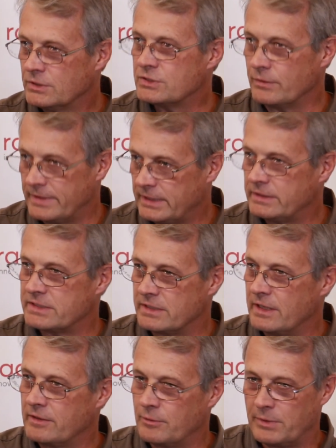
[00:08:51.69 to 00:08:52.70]
So that is
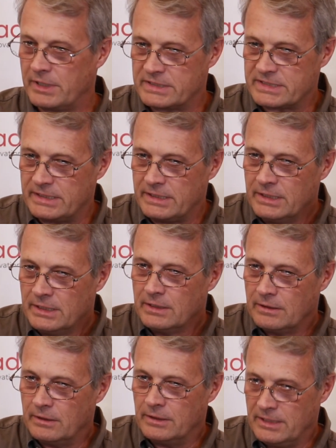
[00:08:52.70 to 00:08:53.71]
another where I see
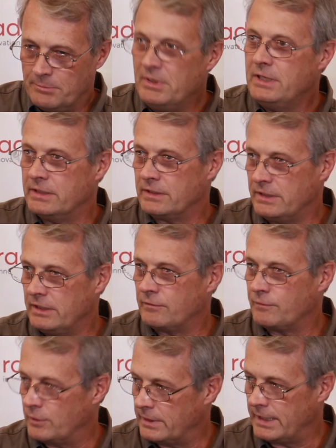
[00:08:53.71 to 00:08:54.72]
an immediate need
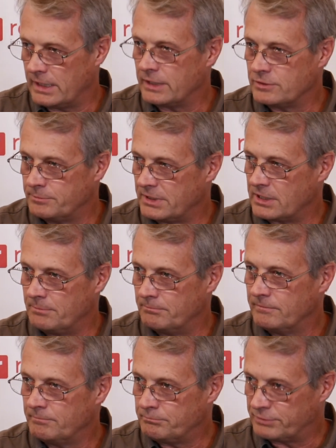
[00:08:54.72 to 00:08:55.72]
for AR to
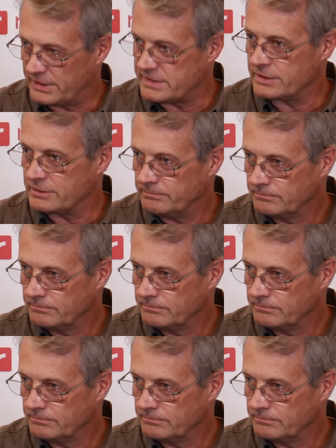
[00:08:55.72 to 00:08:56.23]
become present.